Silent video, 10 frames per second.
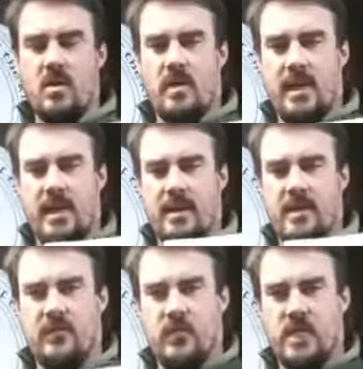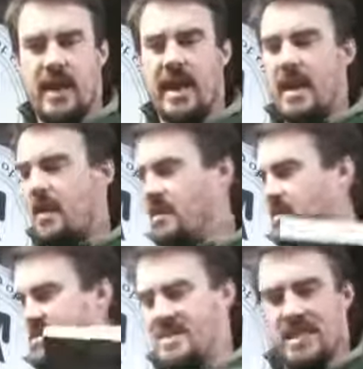And if you can,
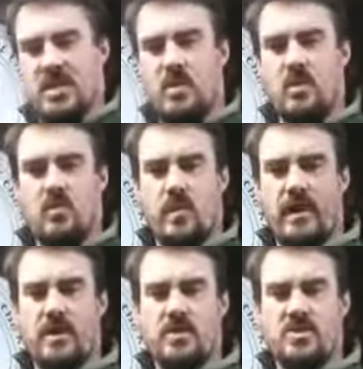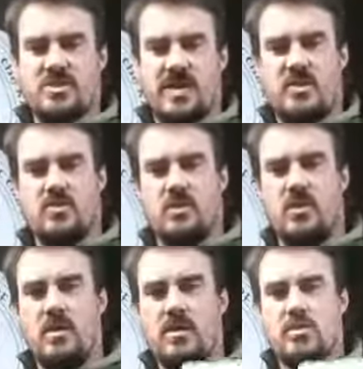stick to a regular schedule
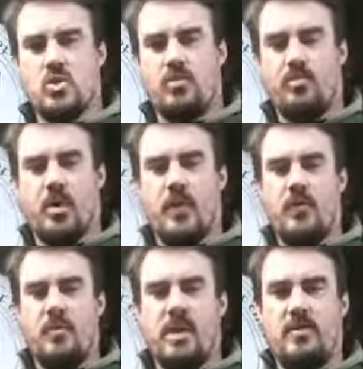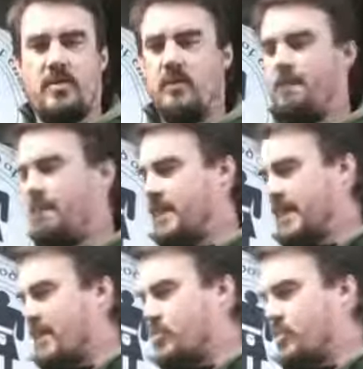so other people can
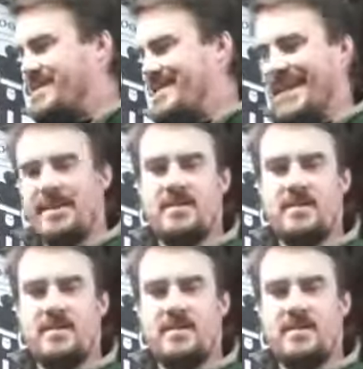predict